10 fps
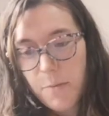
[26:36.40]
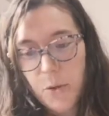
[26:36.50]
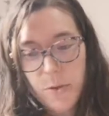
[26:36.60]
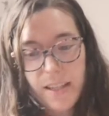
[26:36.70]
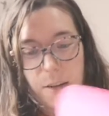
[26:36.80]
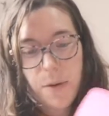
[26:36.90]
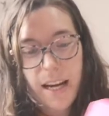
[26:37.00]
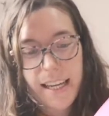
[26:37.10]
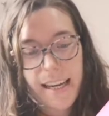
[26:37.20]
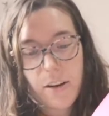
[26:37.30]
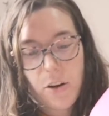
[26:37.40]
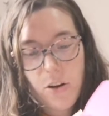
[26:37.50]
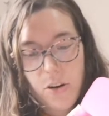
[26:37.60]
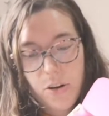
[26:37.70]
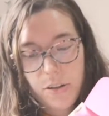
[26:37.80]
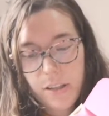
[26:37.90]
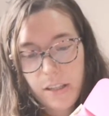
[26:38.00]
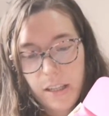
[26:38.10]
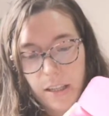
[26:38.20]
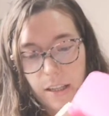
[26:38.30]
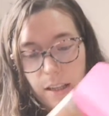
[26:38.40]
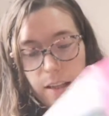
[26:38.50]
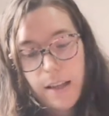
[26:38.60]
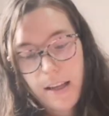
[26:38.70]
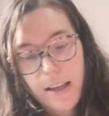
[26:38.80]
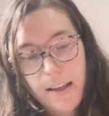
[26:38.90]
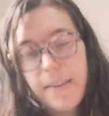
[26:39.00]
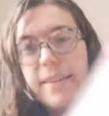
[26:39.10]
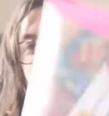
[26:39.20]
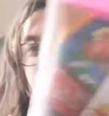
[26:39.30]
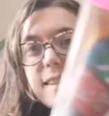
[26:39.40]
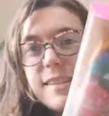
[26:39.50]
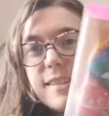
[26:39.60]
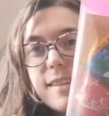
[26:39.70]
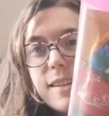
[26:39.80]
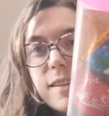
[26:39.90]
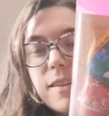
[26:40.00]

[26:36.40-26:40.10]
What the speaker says: also working on this